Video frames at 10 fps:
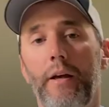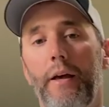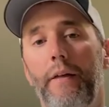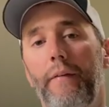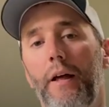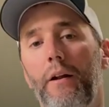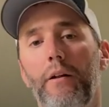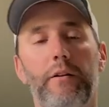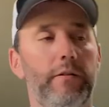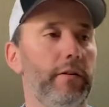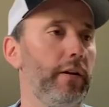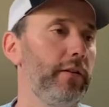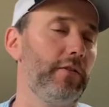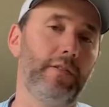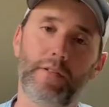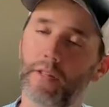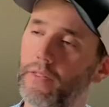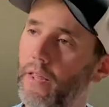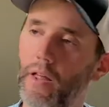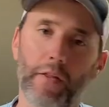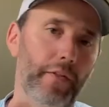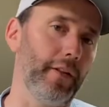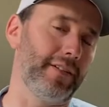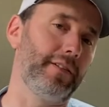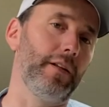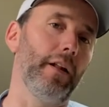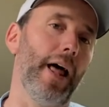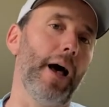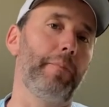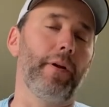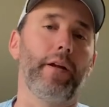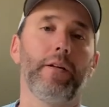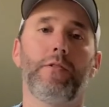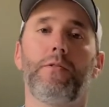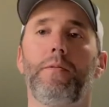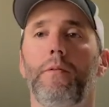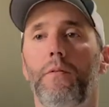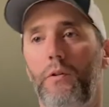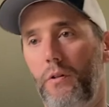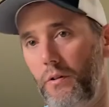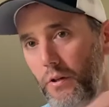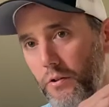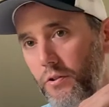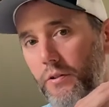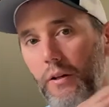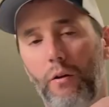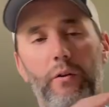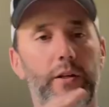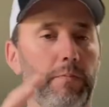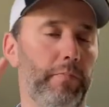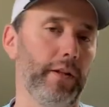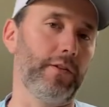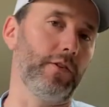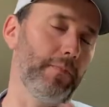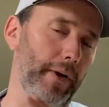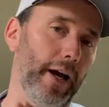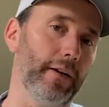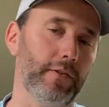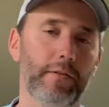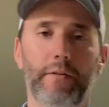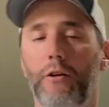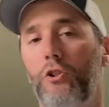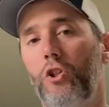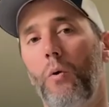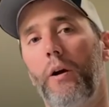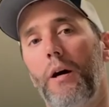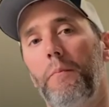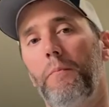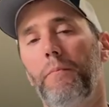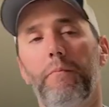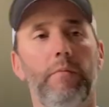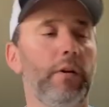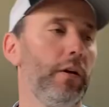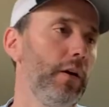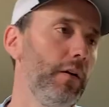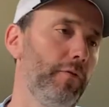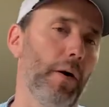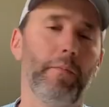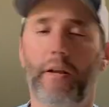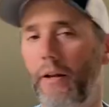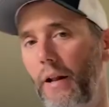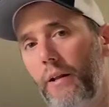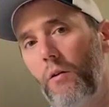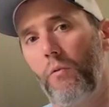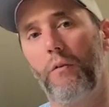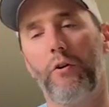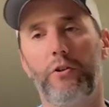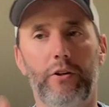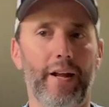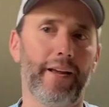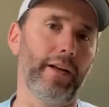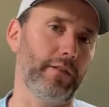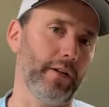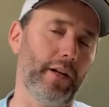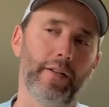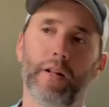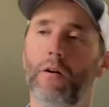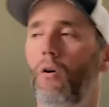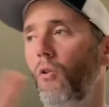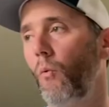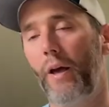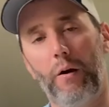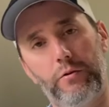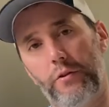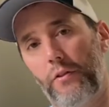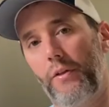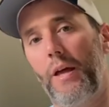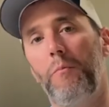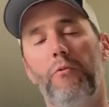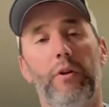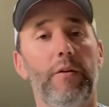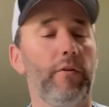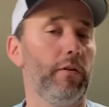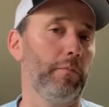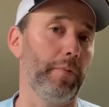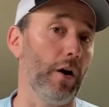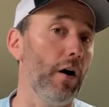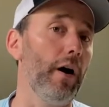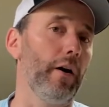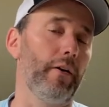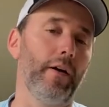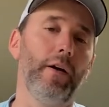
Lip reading: And then the other thing that's still happening is there's still these blitzes of bass that are showing up from the Connecticut River to Niantic and then all the way out to the Thames and even beyond.